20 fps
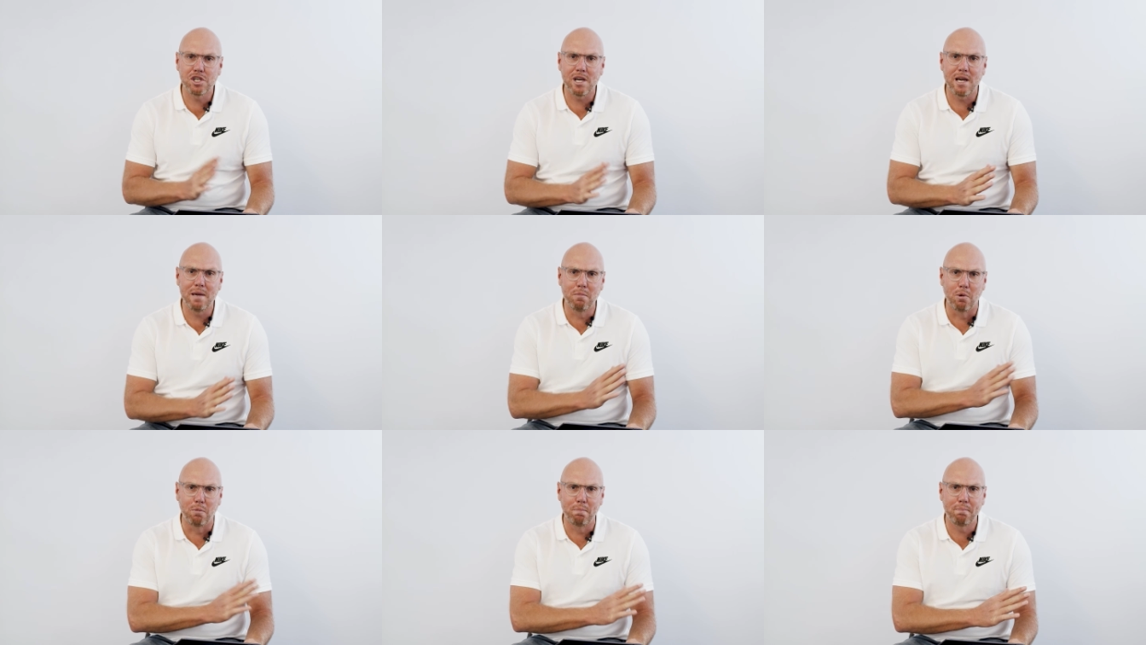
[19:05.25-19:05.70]

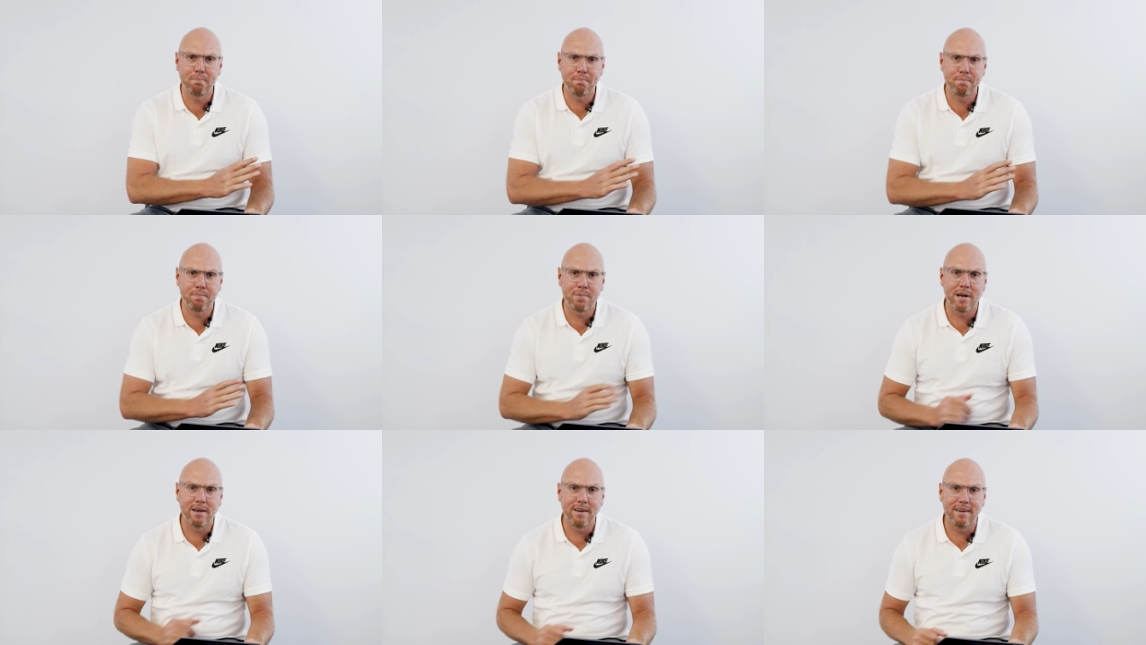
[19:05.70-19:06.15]
shame, or
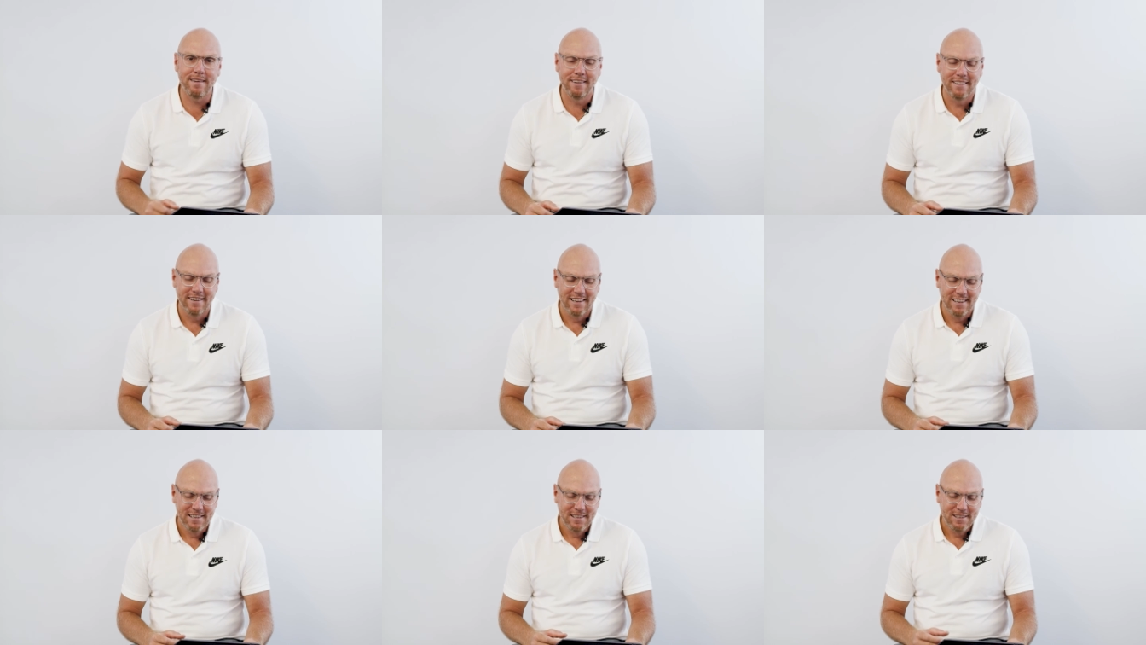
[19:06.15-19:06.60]
pain?
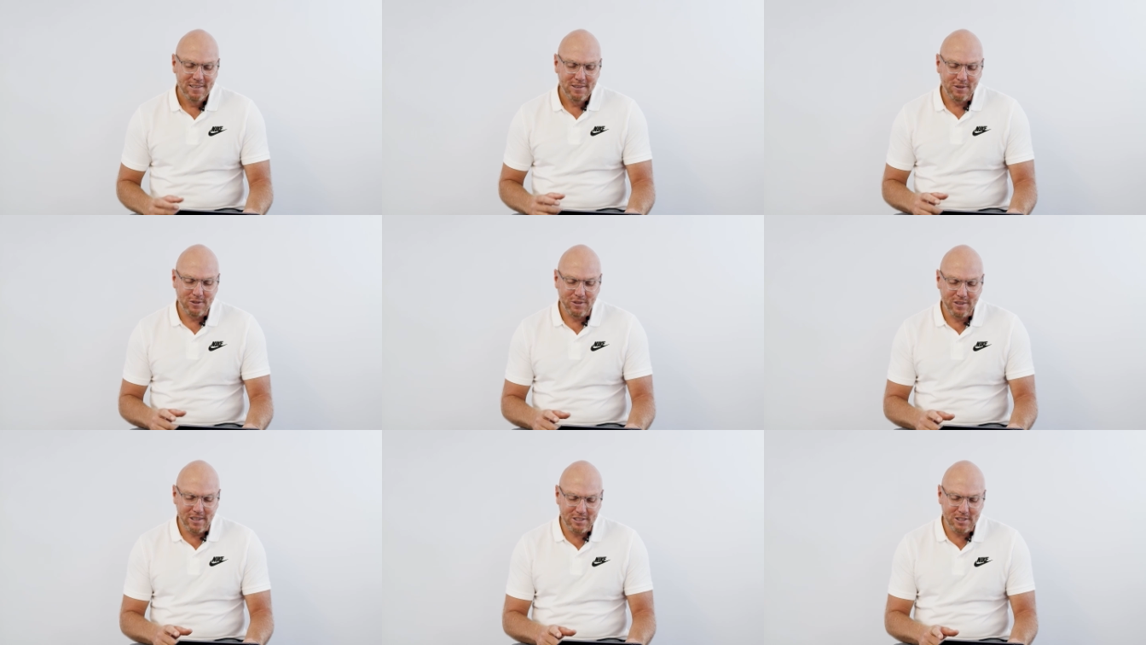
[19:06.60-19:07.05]

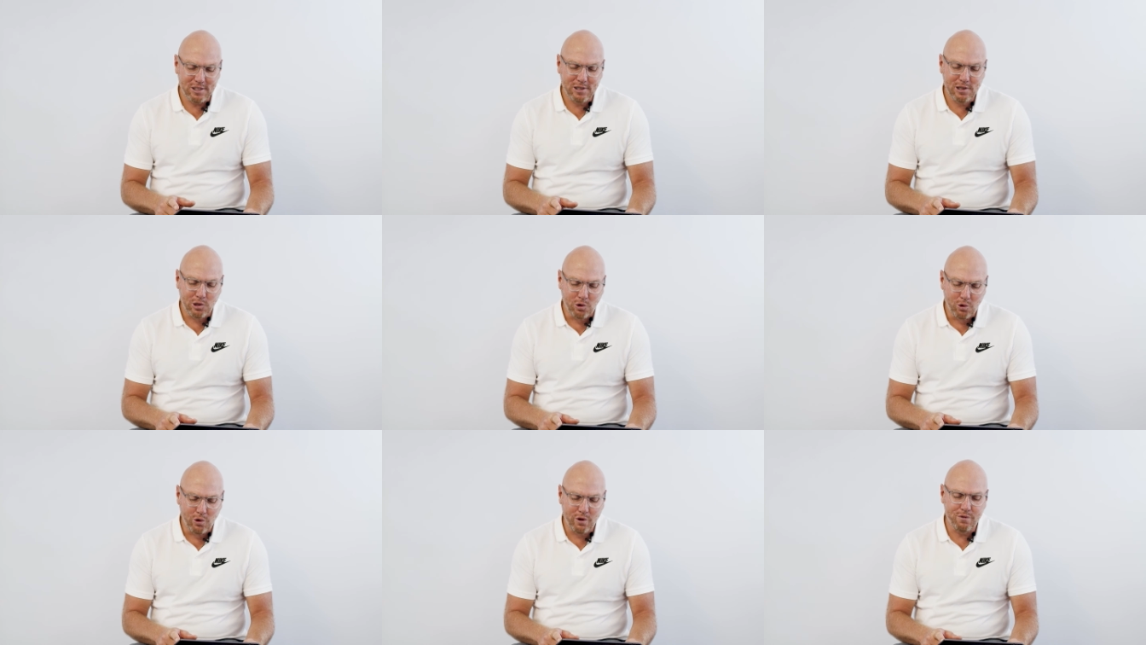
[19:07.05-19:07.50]
Or does it
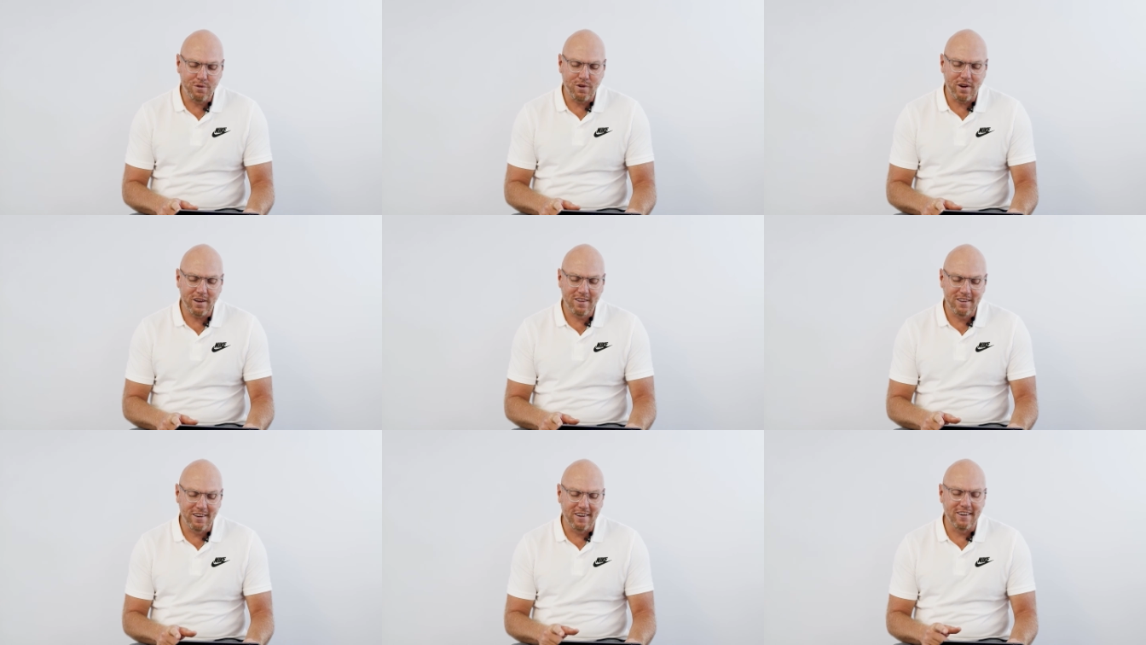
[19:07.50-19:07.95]

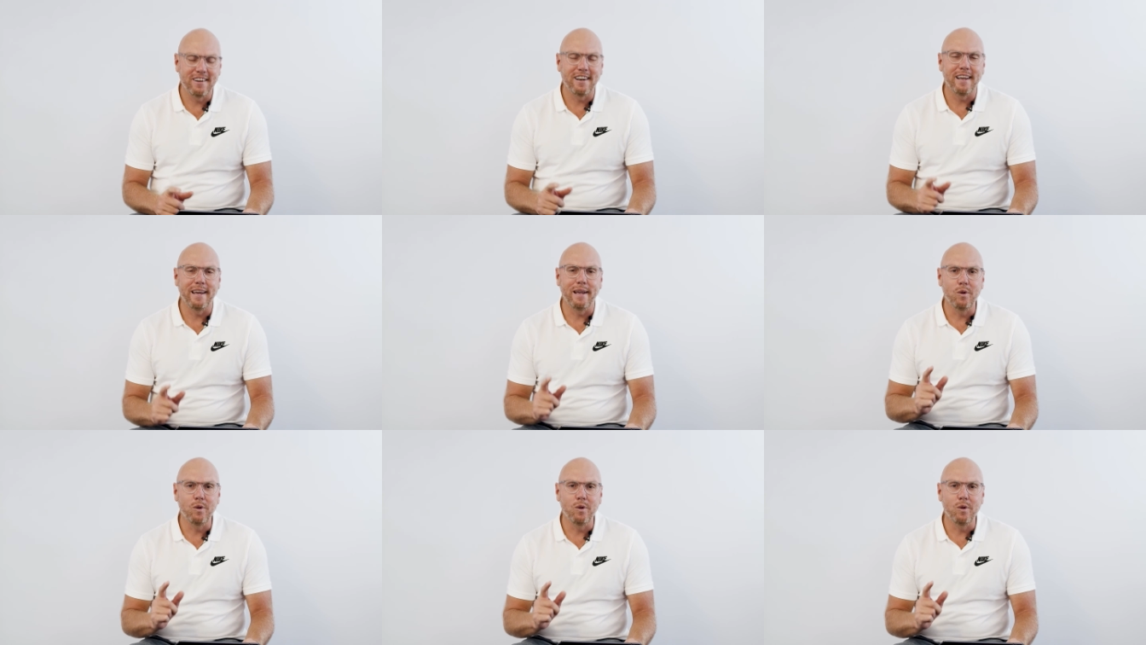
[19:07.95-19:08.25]
glorify God